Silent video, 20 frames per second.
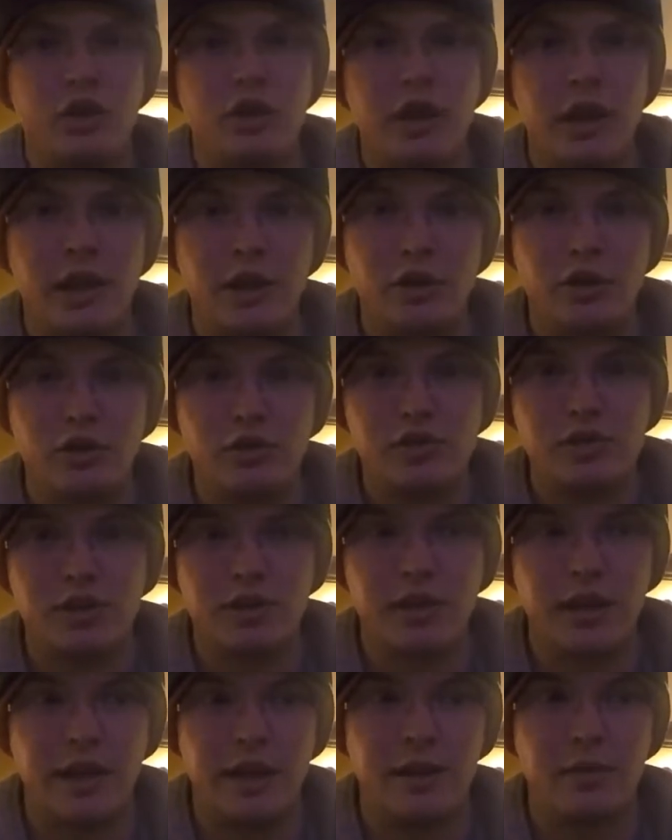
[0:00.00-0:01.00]
can use a
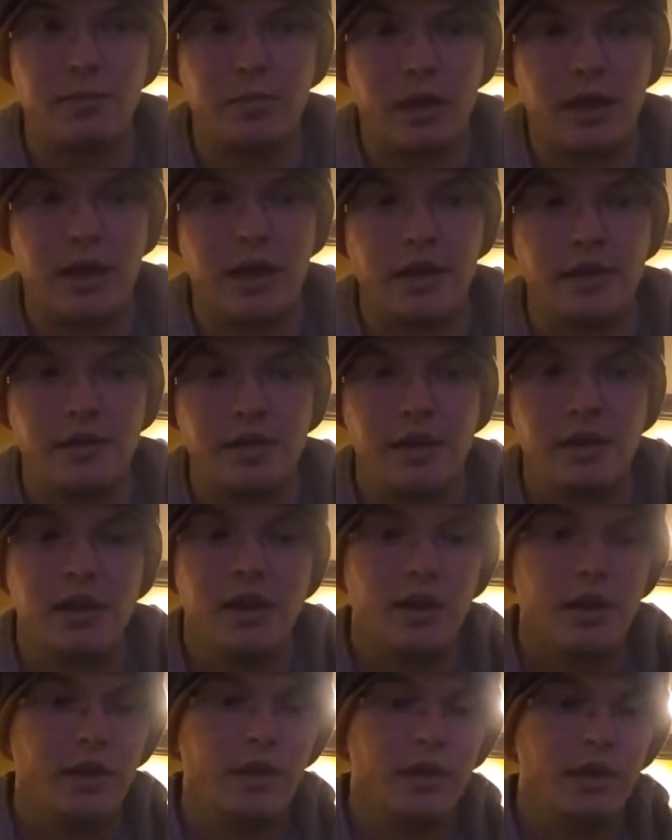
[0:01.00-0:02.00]
layout blind.
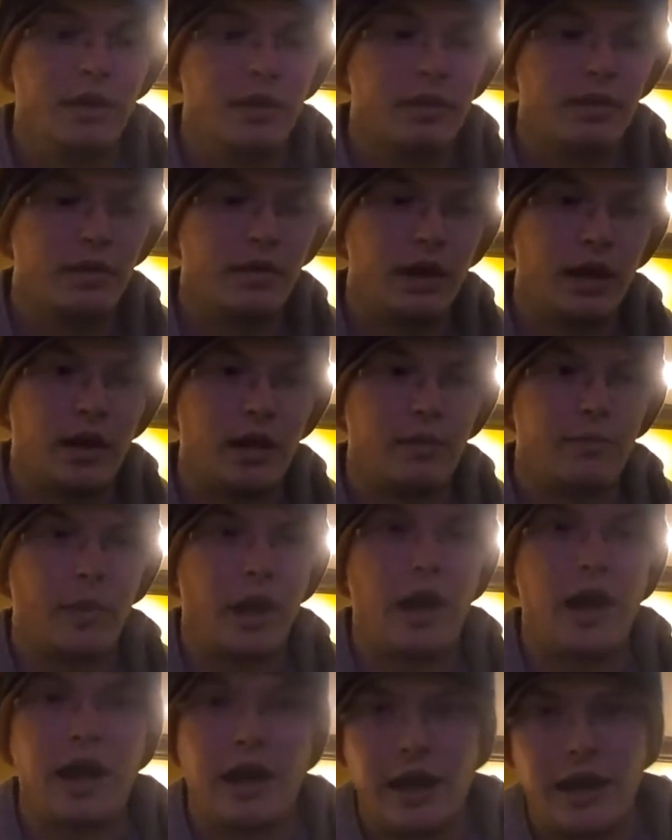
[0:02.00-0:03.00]

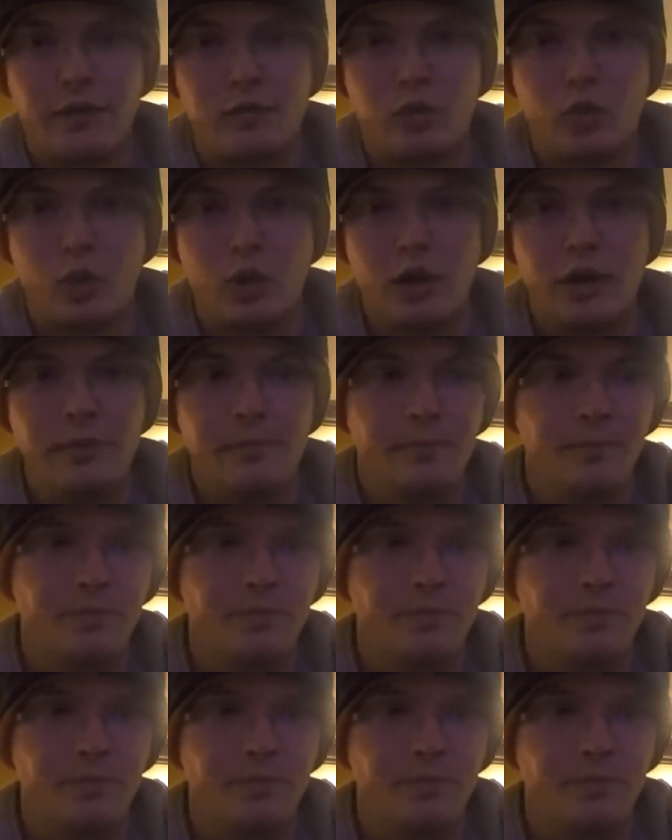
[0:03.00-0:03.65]
I have one.